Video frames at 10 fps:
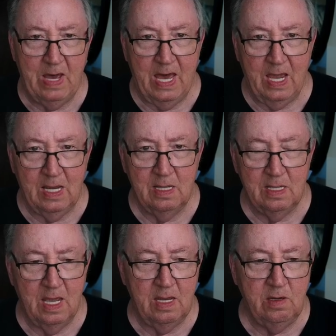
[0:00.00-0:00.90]
back
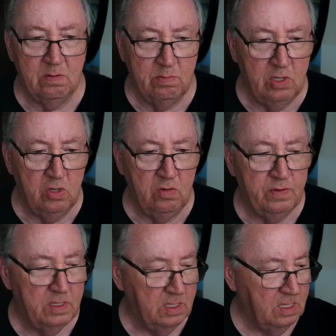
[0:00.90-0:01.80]
at your
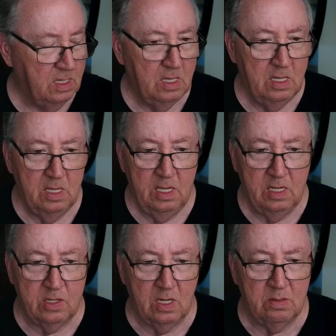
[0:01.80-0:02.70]
move,
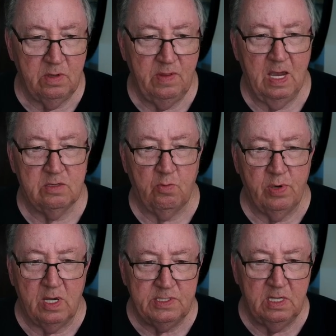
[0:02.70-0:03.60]
in terms of the actual
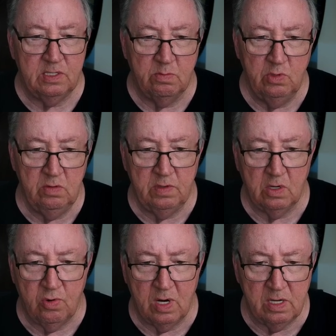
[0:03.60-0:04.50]
process to move and
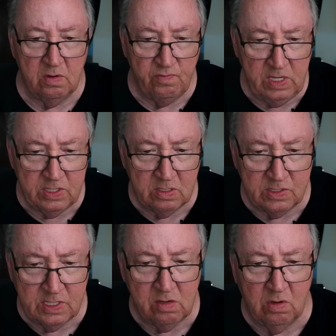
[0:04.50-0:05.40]
acquire your visa and
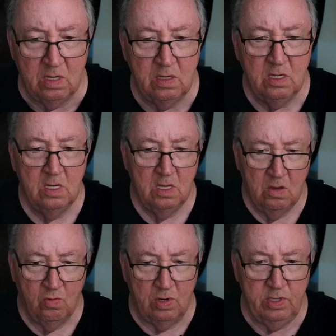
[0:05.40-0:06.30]
cedula,
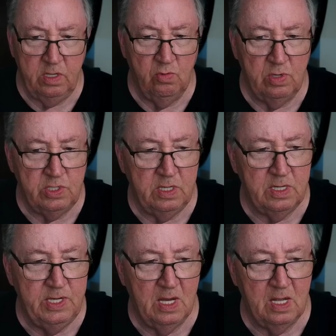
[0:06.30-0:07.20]
what do you wish you
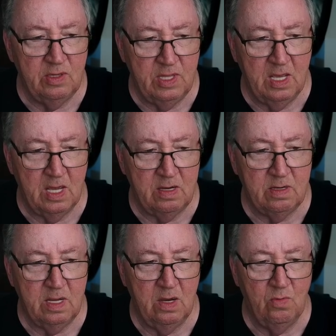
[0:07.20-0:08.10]
had done then,
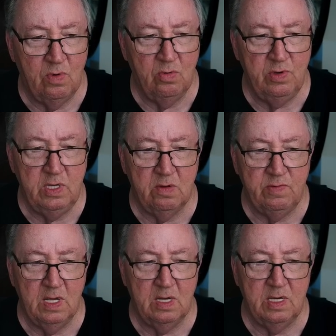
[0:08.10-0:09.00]
and what would you
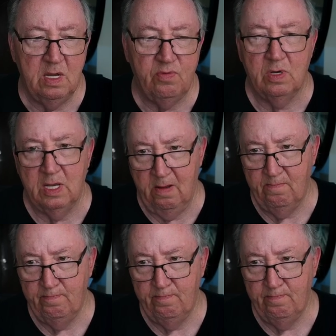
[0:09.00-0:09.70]
have done differently?